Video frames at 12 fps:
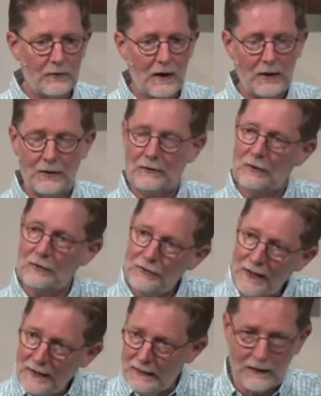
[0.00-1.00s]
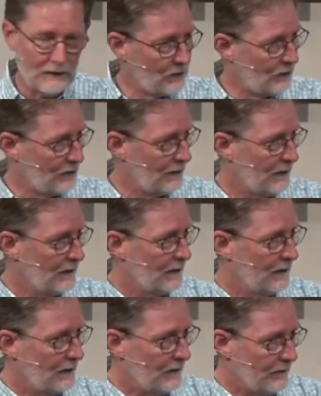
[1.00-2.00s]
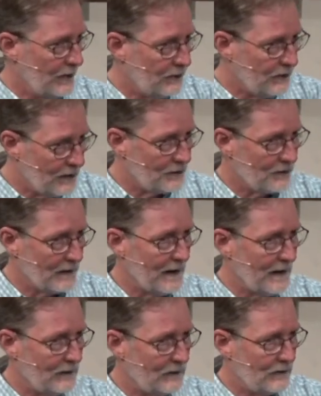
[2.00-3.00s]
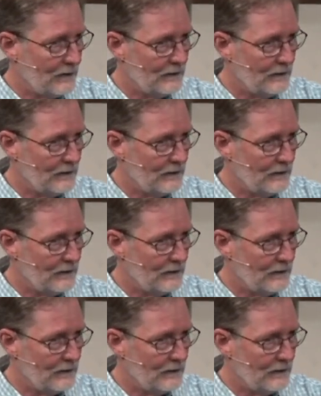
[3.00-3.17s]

are descendants of those Israelites.